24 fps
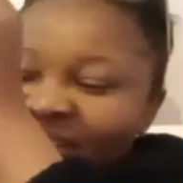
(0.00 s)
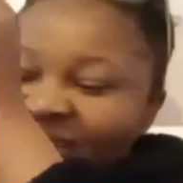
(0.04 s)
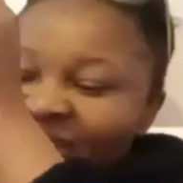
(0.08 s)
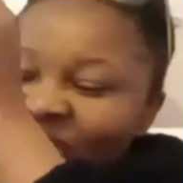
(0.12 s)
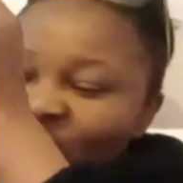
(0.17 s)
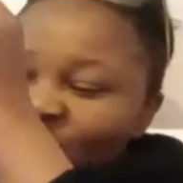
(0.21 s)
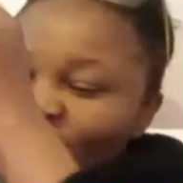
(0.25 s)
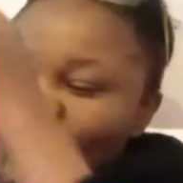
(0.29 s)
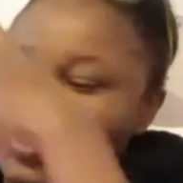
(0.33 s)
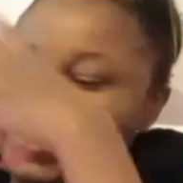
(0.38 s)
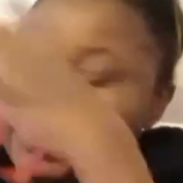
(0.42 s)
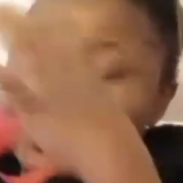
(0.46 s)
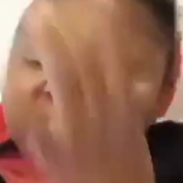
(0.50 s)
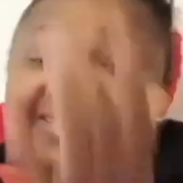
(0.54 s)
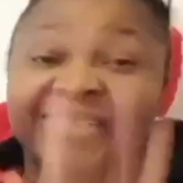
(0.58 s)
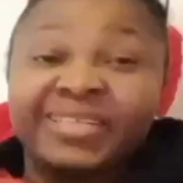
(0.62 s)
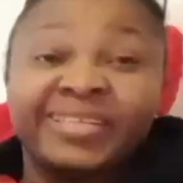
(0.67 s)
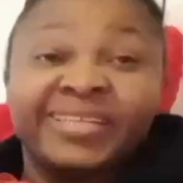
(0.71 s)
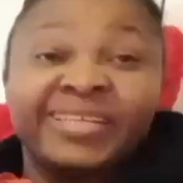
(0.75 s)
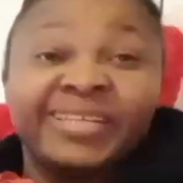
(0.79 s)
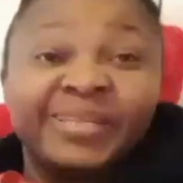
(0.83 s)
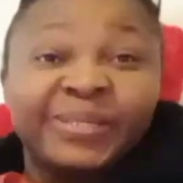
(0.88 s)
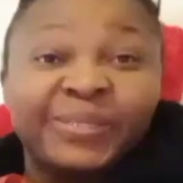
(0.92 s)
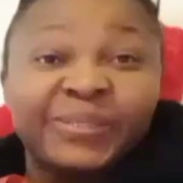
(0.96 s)
this was the
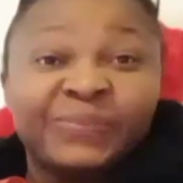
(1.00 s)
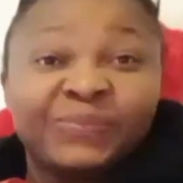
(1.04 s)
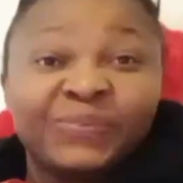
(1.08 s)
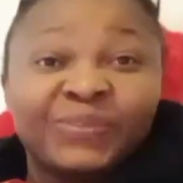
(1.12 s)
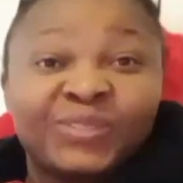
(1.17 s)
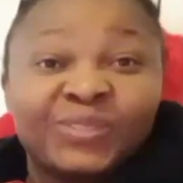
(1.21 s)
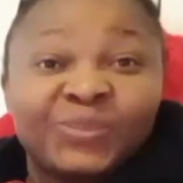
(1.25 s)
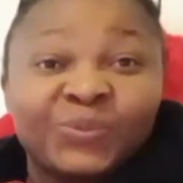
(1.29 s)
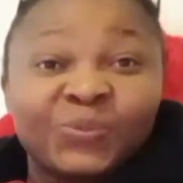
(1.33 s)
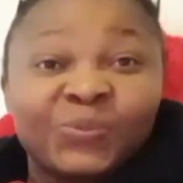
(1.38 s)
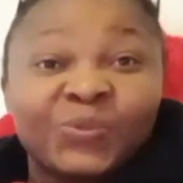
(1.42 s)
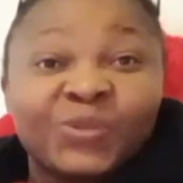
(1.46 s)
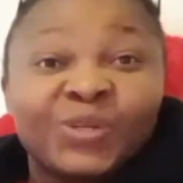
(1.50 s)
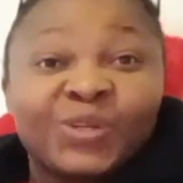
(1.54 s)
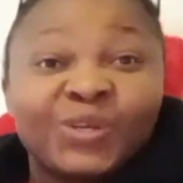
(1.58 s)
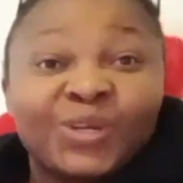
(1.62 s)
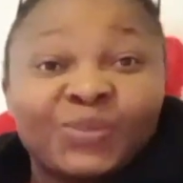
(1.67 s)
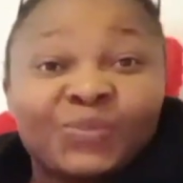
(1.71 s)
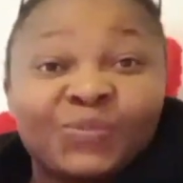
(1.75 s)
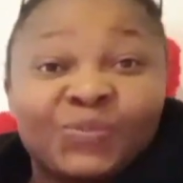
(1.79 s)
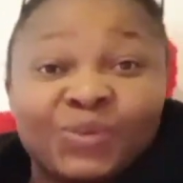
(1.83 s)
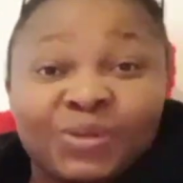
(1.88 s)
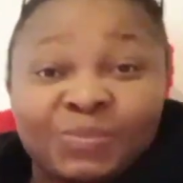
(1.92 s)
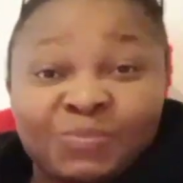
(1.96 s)
gift we
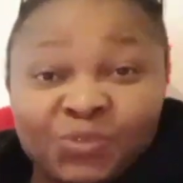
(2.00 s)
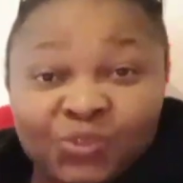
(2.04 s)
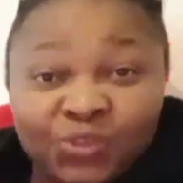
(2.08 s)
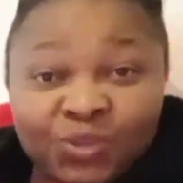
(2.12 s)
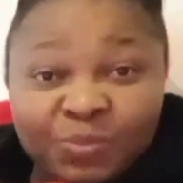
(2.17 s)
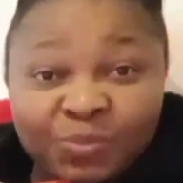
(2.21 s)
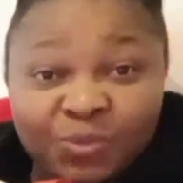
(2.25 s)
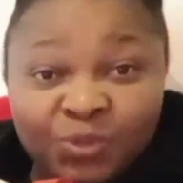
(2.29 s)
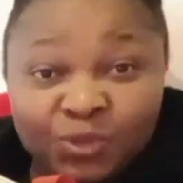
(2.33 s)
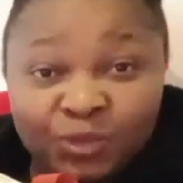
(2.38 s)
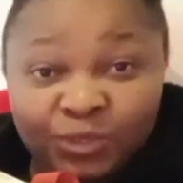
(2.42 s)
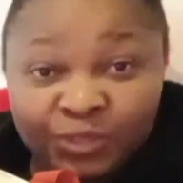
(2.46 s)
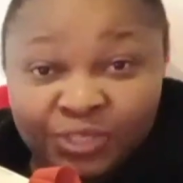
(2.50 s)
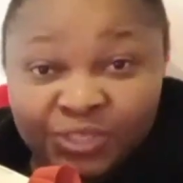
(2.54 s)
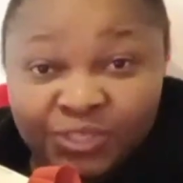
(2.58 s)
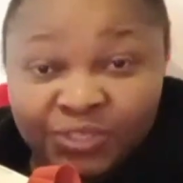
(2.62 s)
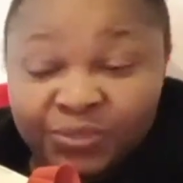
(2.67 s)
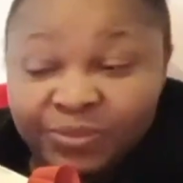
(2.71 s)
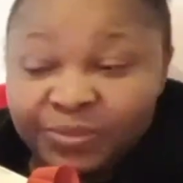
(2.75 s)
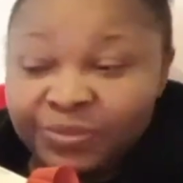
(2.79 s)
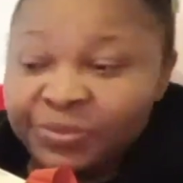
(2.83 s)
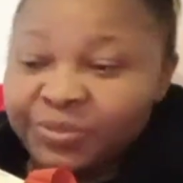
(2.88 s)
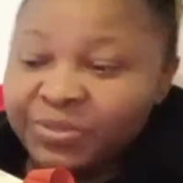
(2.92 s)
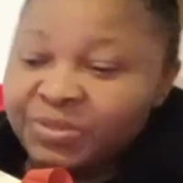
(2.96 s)
got from Somto
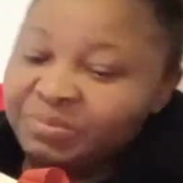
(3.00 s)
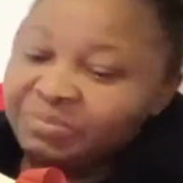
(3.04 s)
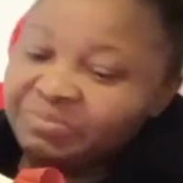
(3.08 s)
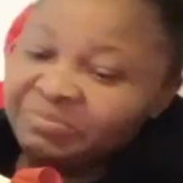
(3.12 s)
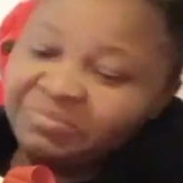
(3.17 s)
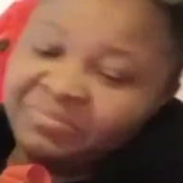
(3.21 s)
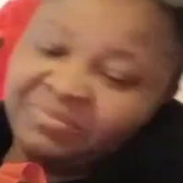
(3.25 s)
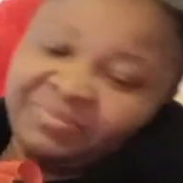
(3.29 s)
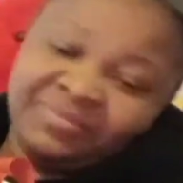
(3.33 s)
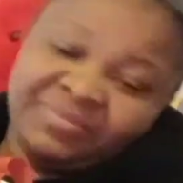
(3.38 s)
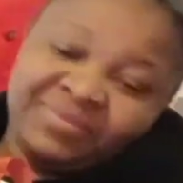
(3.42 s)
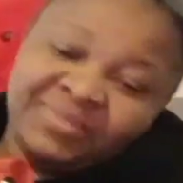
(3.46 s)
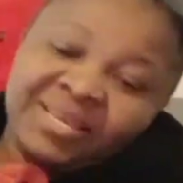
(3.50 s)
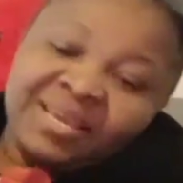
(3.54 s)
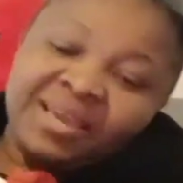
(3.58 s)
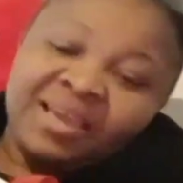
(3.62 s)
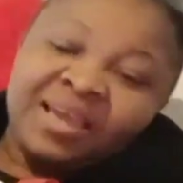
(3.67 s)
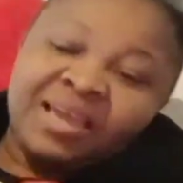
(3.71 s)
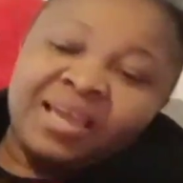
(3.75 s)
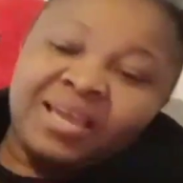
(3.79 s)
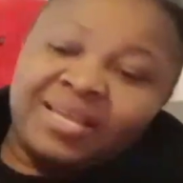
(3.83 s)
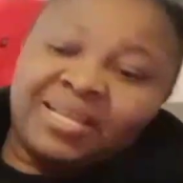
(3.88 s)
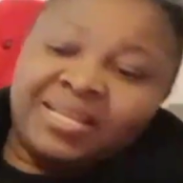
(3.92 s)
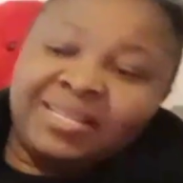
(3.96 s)
School.
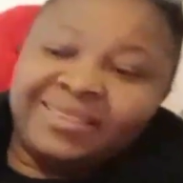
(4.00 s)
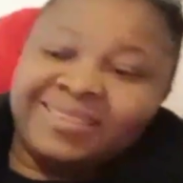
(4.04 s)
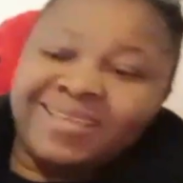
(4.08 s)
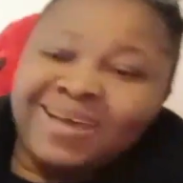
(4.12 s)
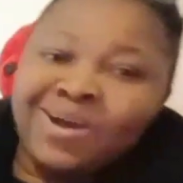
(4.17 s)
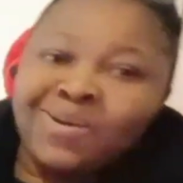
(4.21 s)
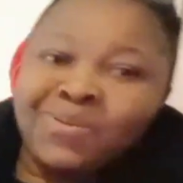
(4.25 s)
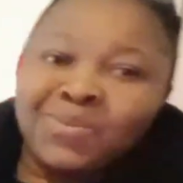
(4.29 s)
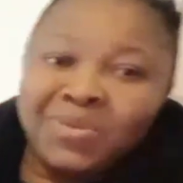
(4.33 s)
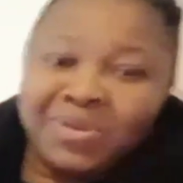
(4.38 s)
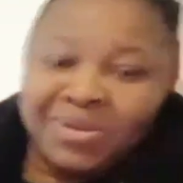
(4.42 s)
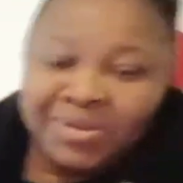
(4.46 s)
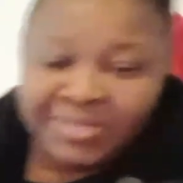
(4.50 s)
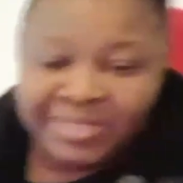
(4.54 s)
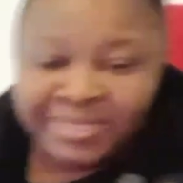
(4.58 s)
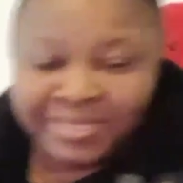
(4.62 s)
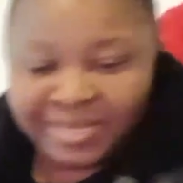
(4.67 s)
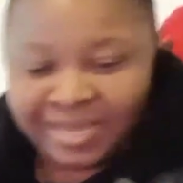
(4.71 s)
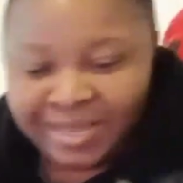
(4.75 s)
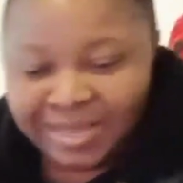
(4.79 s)
That was